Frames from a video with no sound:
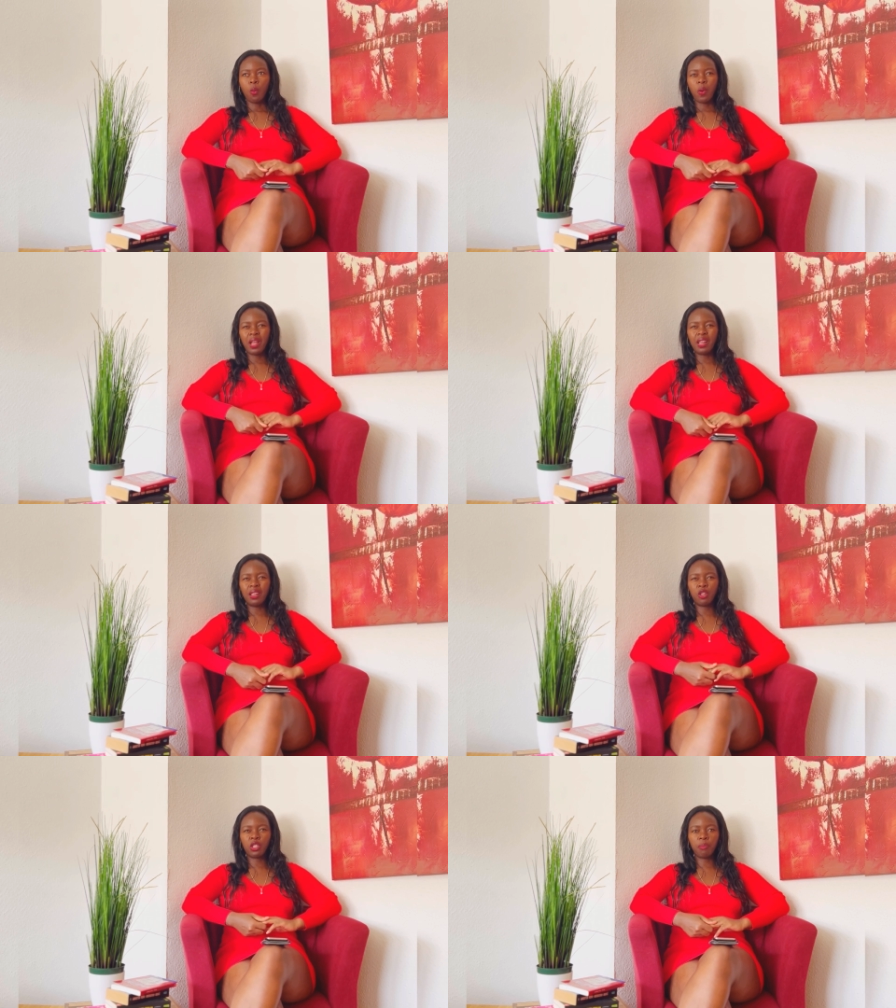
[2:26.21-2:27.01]

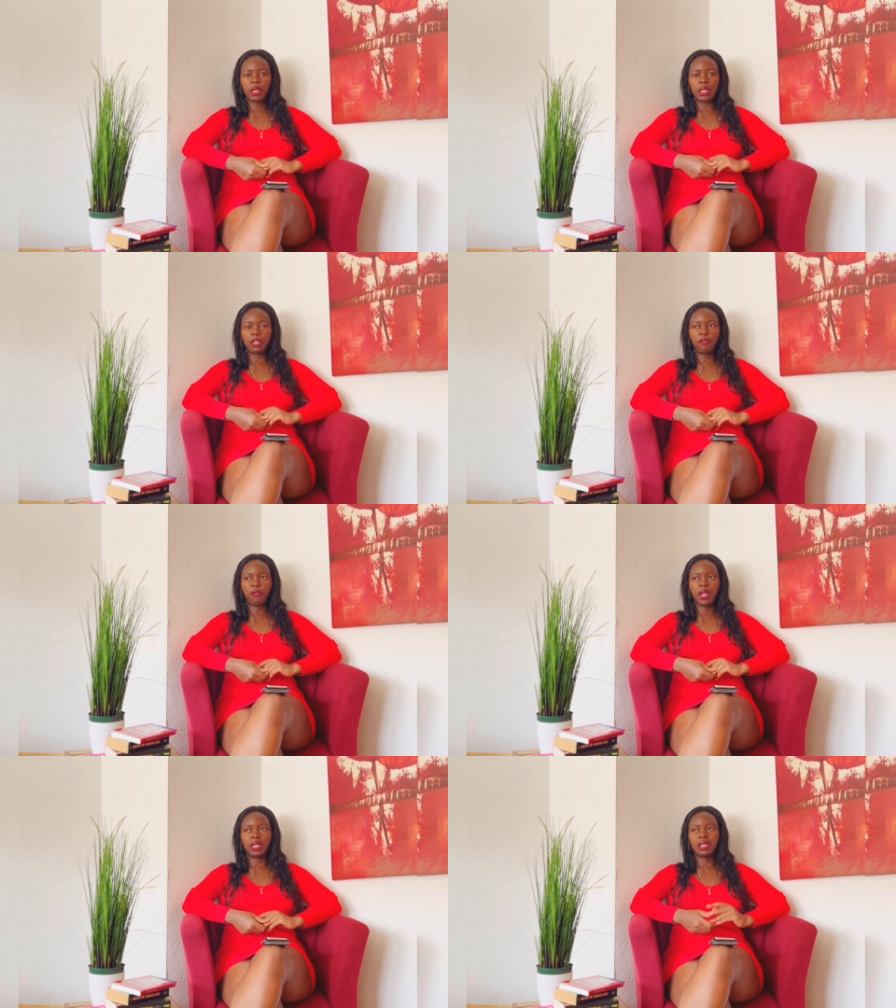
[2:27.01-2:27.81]
Well, not a big
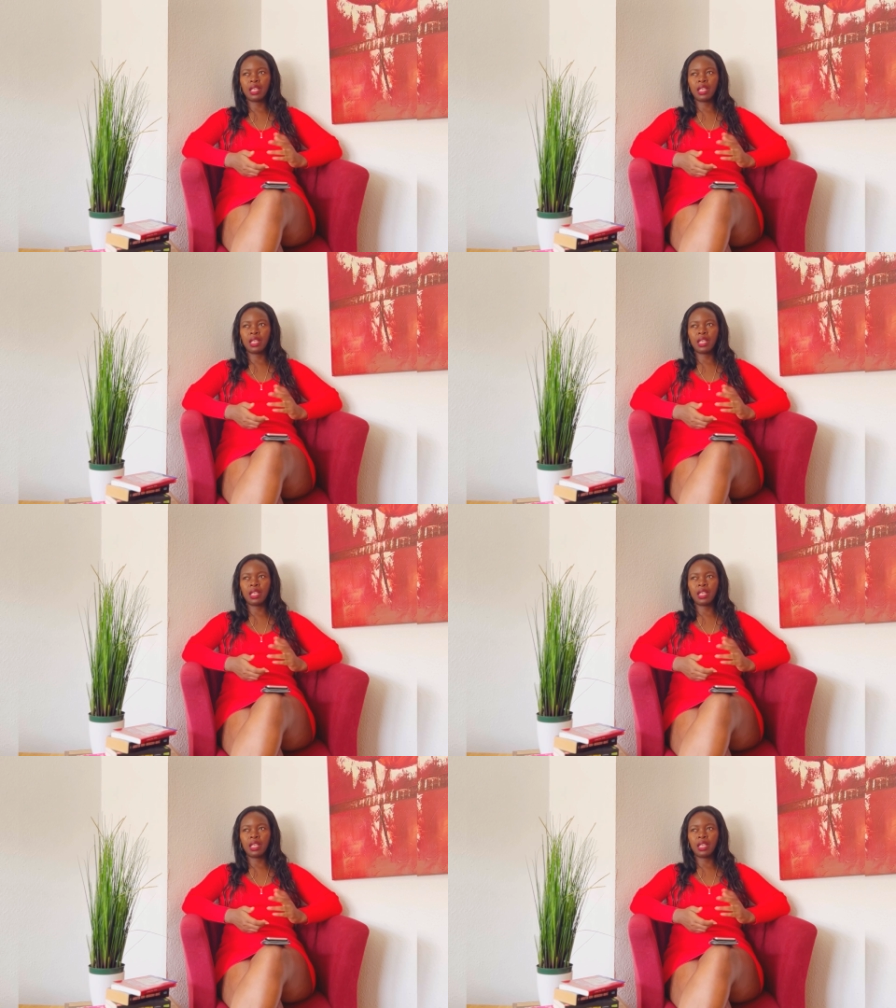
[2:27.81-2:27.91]
difference.